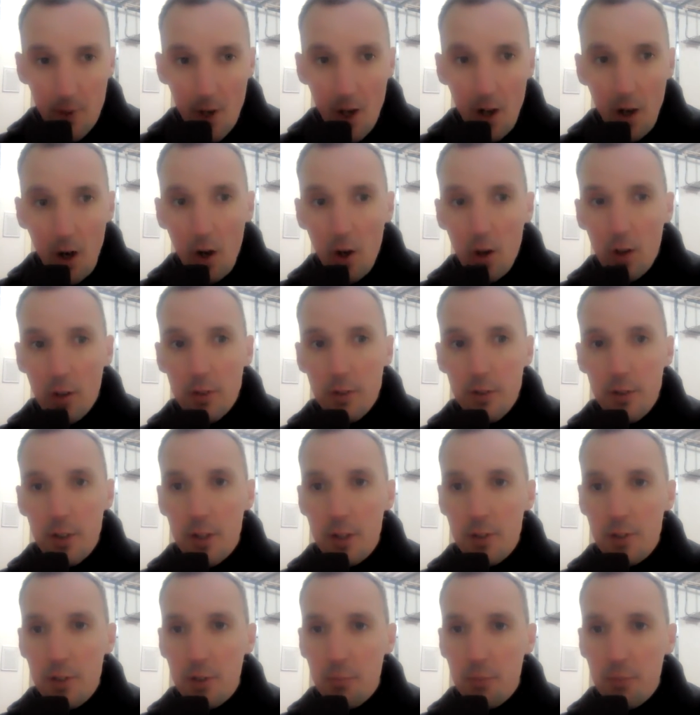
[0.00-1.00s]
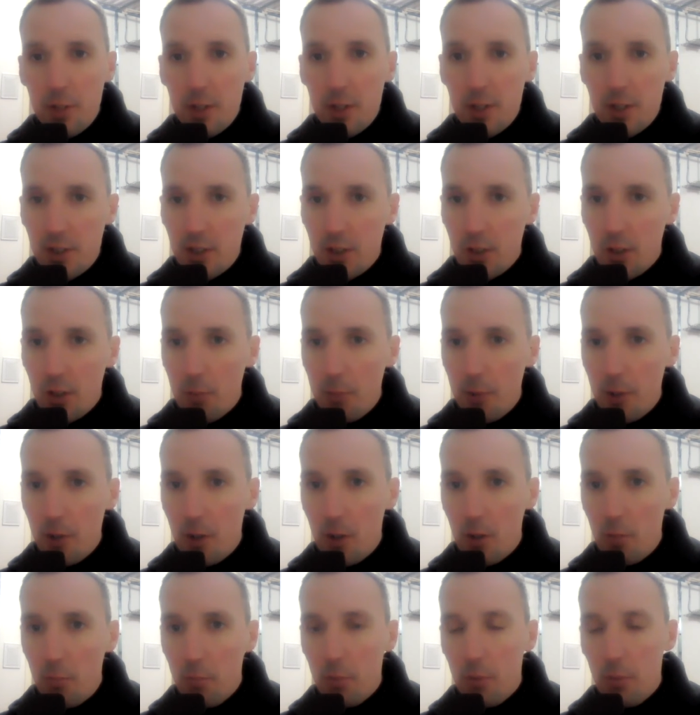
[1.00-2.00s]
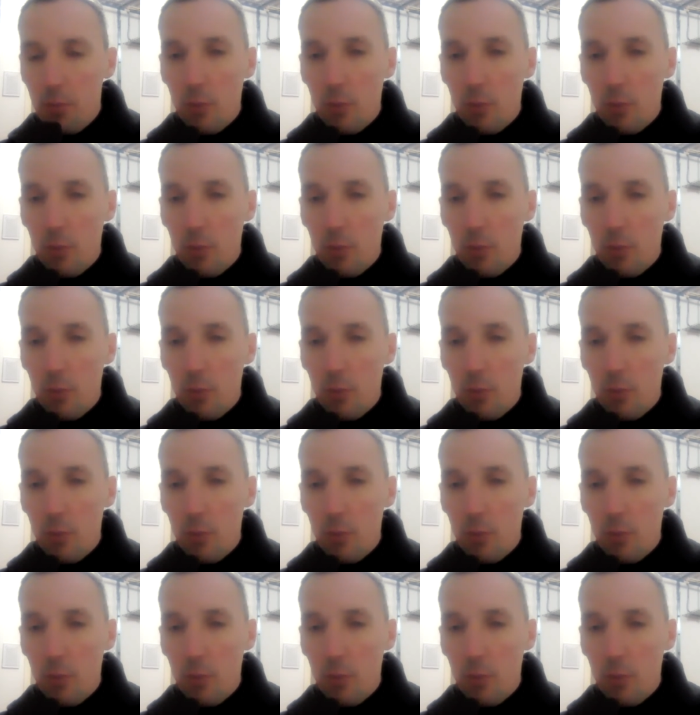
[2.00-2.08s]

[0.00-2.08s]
on something that's coming up.